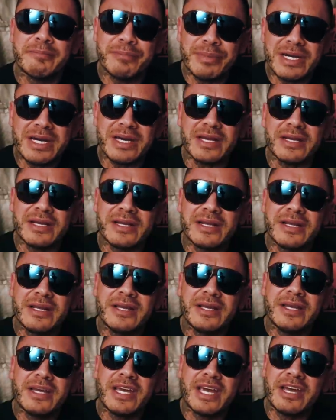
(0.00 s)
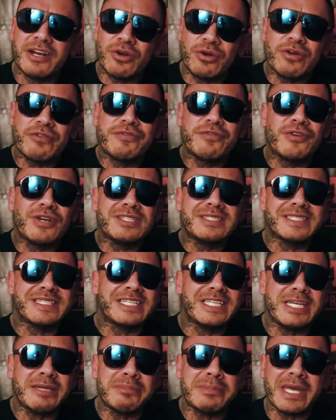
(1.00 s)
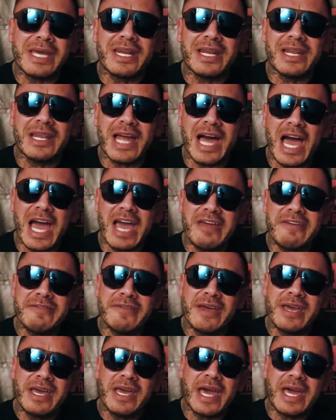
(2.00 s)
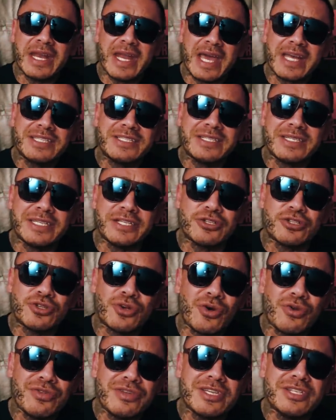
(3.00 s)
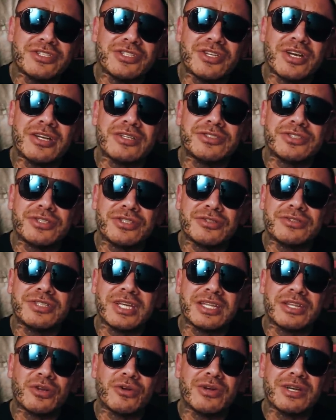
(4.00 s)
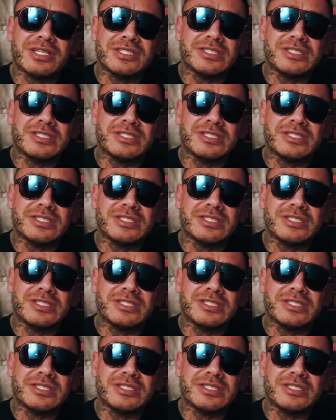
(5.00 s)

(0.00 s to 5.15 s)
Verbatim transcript: But in order for us to keep that alive and actually show these youngsters that there